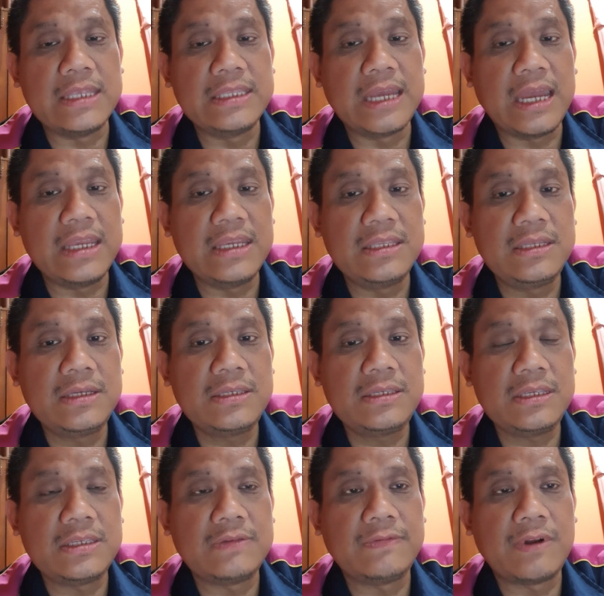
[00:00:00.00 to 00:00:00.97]
ideas
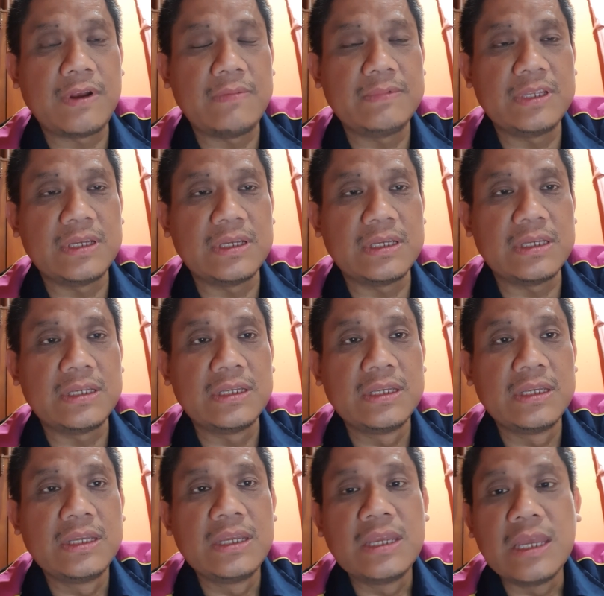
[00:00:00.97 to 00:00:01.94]
is from the
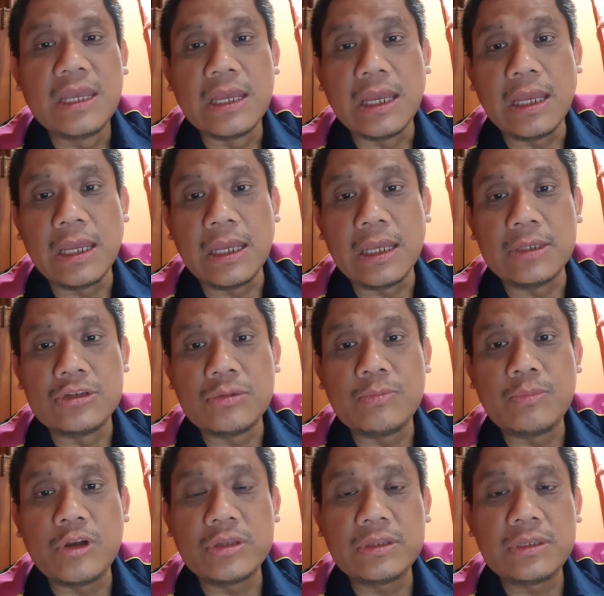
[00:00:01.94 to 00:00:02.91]

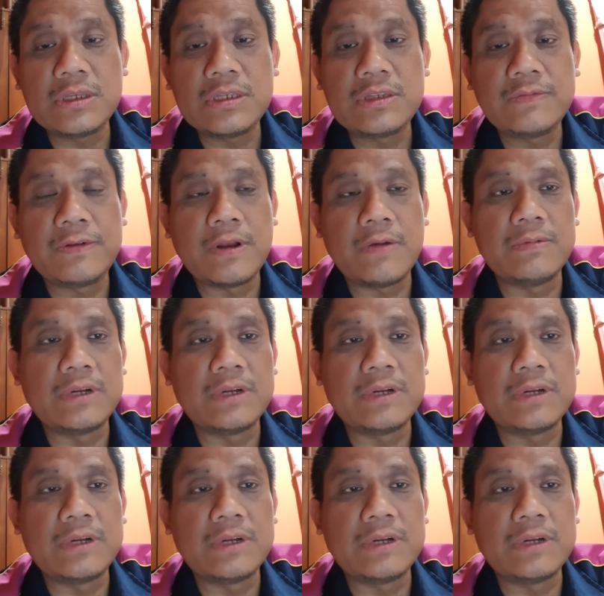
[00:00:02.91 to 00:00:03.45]
supporters from